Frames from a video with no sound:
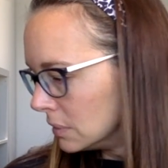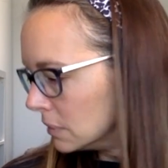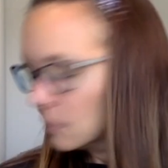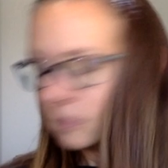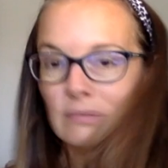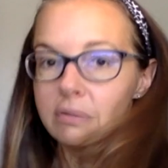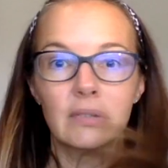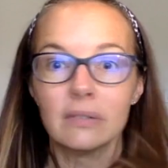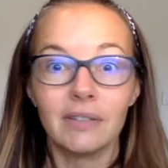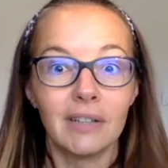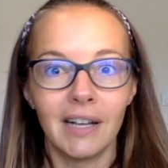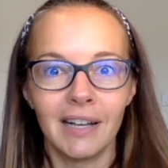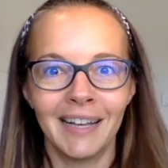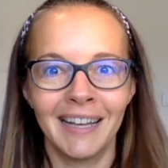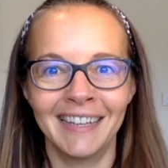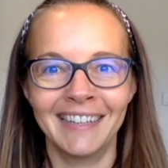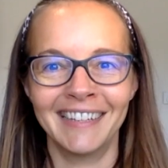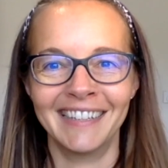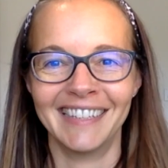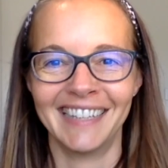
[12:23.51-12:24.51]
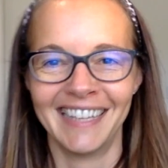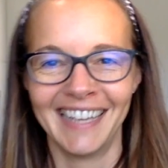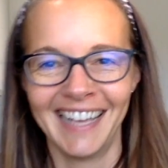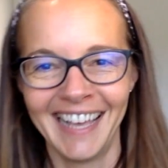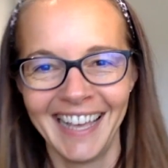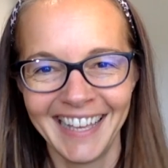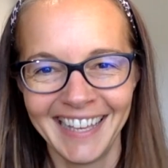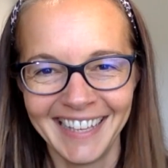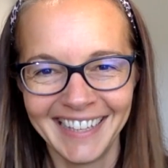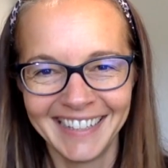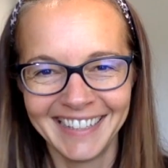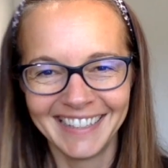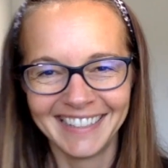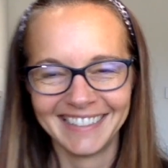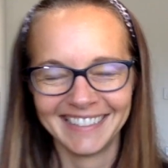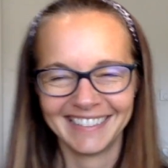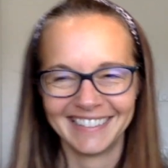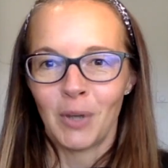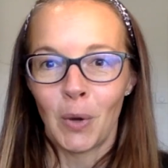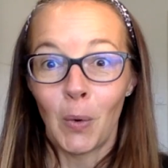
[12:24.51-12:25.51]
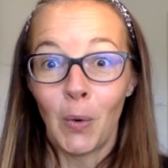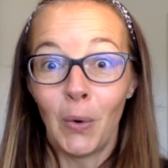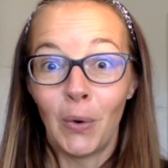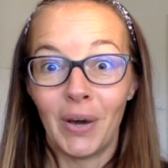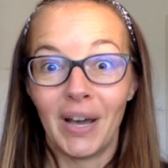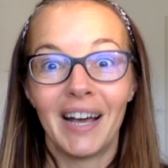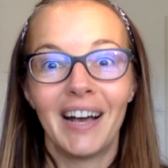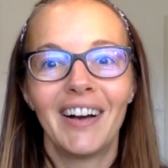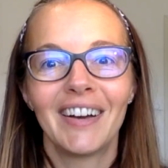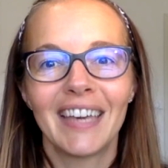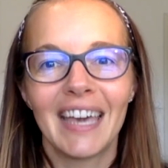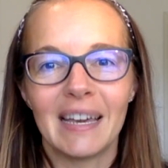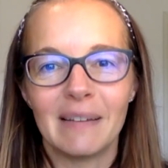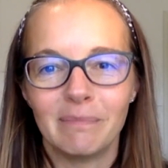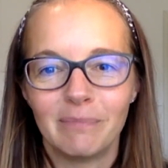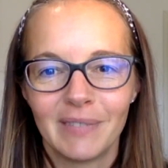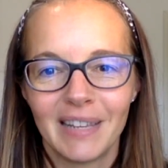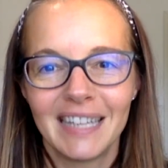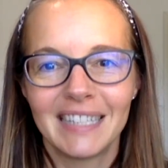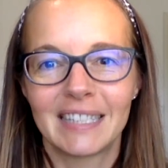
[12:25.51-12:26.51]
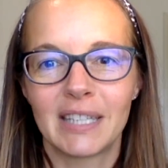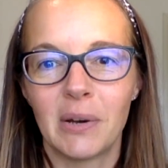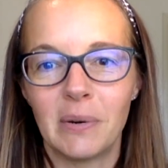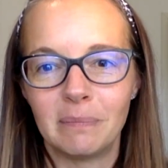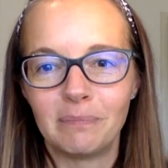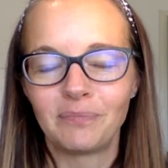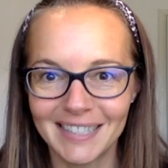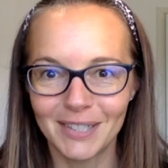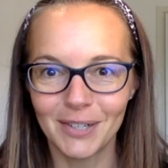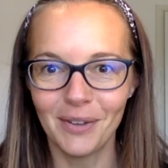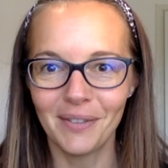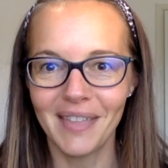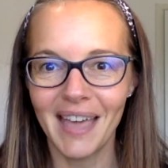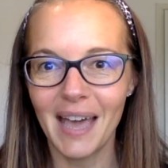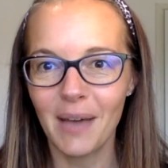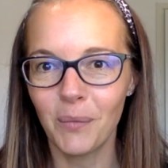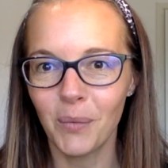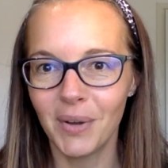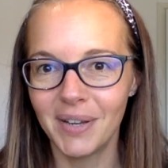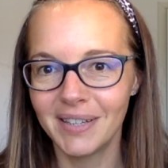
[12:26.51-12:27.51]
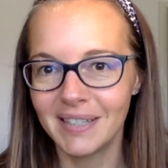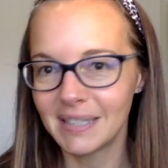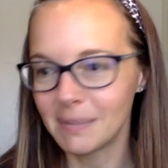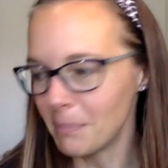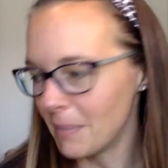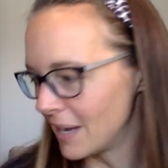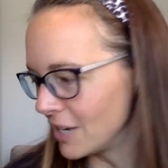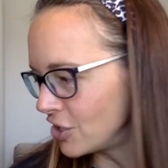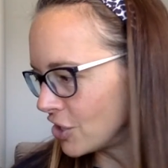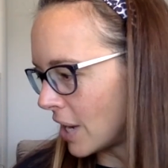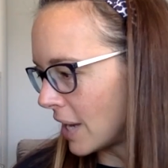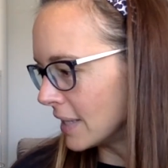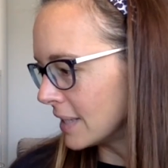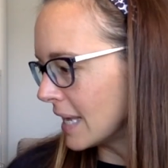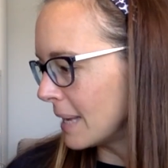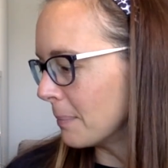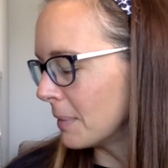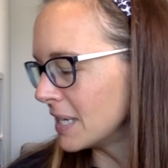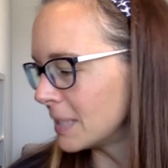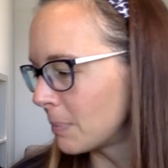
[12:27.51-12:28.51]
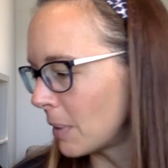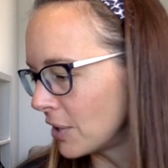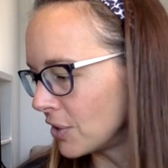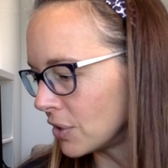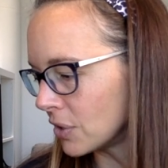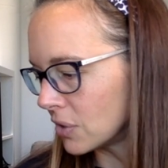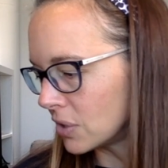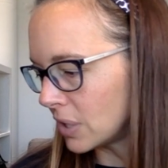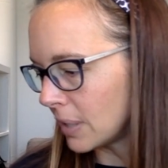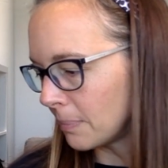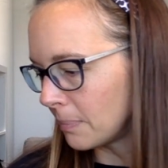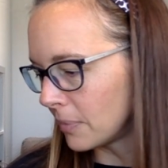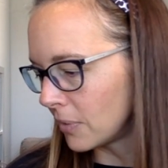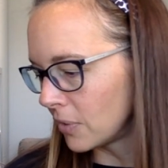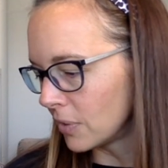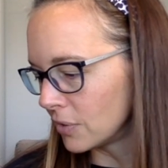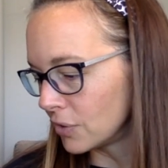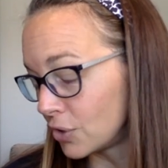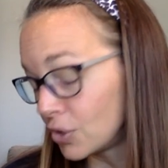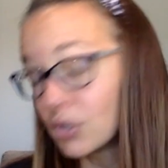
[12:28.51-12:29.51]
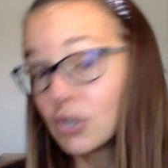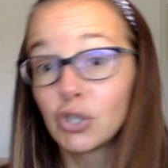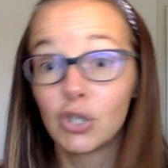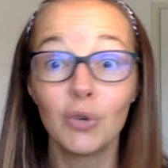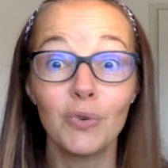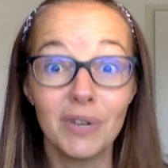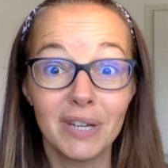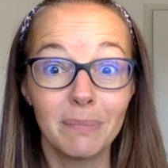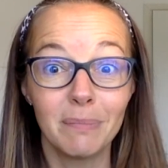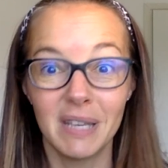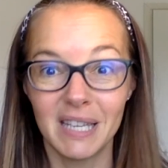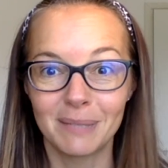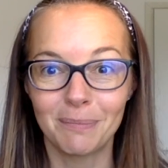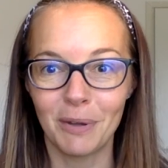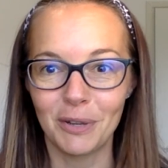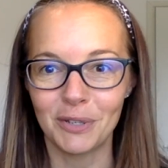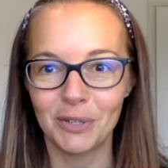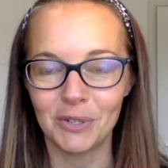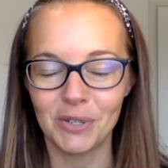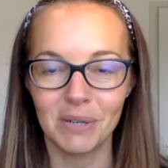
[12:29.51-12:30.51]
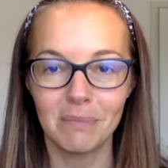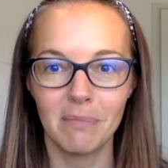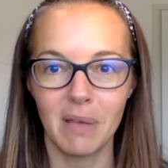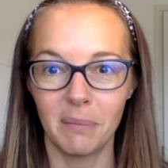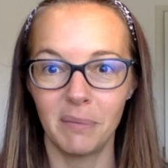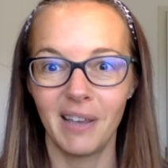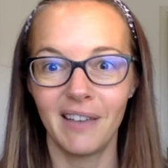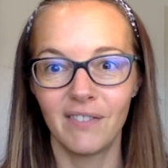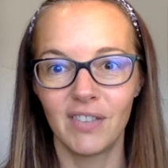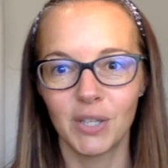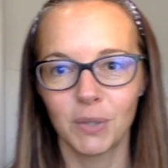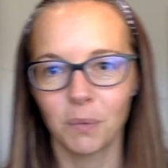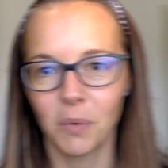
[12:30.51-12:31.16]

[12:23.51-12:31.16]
Ugh. Whew. Okay, let's go. So that was my shot and my sponsorship, or soon to be sponsorship, maybe, if this